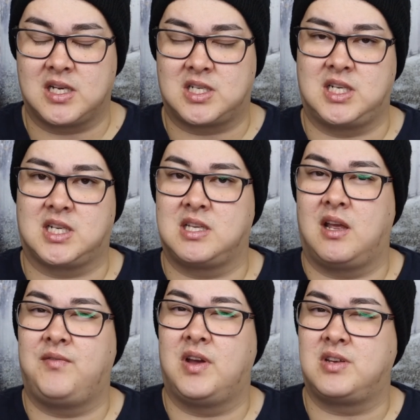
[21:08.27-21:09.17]
She doesn't have
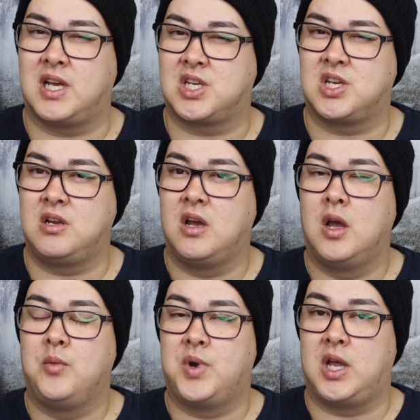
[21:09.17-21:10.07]
foundation,
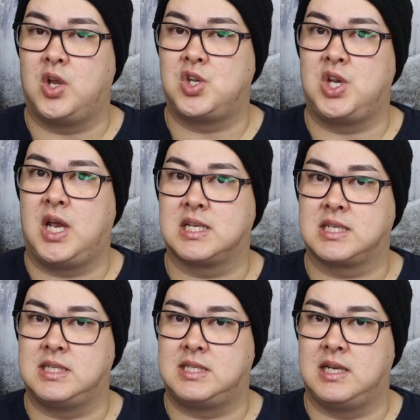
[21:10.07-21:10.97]
but I know she has
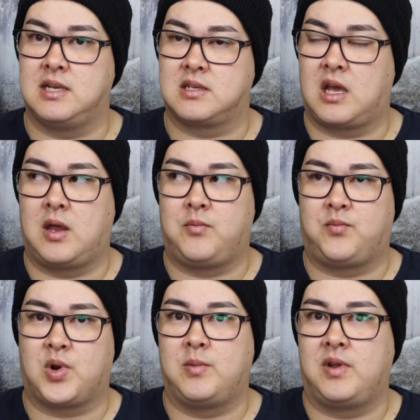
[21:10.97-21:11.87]
concealers and
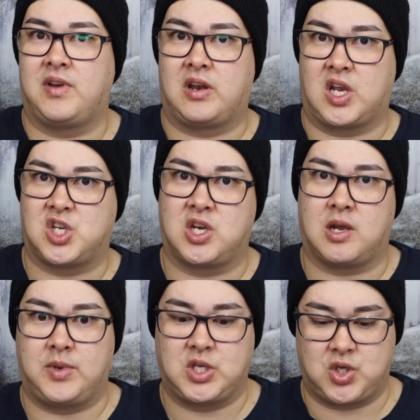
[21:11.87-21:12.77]
probably foundation
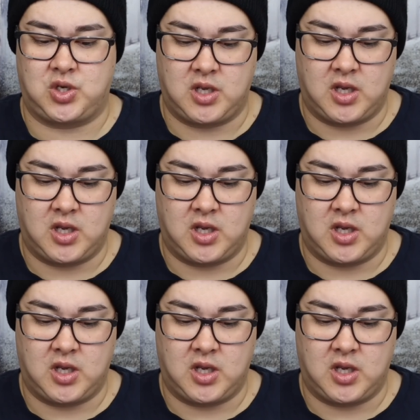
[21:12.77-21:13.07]
coming soon.